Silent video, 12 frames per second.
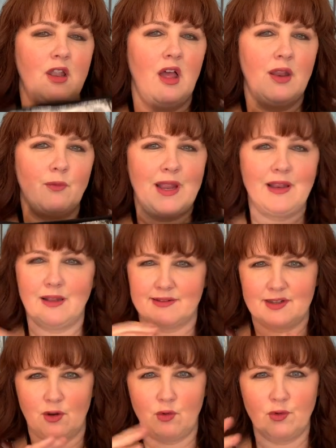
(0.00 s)
lightweight little
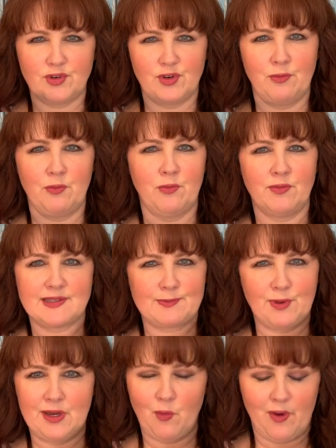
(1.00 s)
sort of autumn,
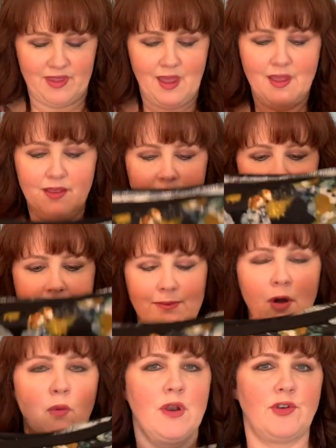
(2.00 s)
spring weather that you
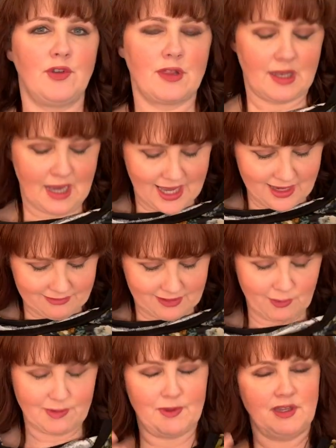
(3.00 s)
might want to do the layering
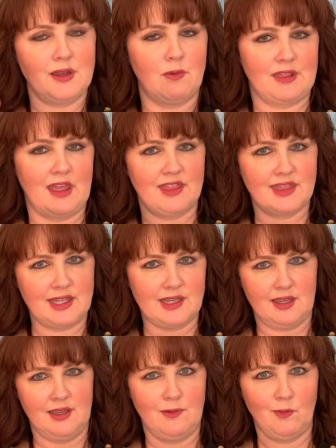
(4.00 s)
with, but you don't want that
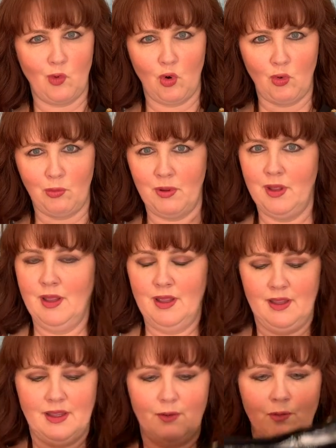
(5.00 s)
thick, warm
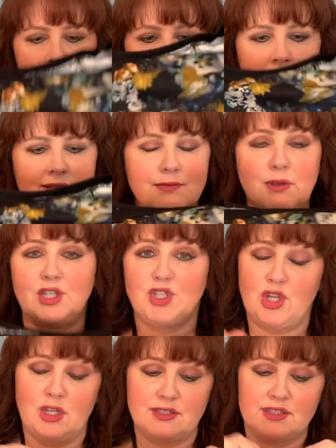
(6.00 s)
sweatshirt.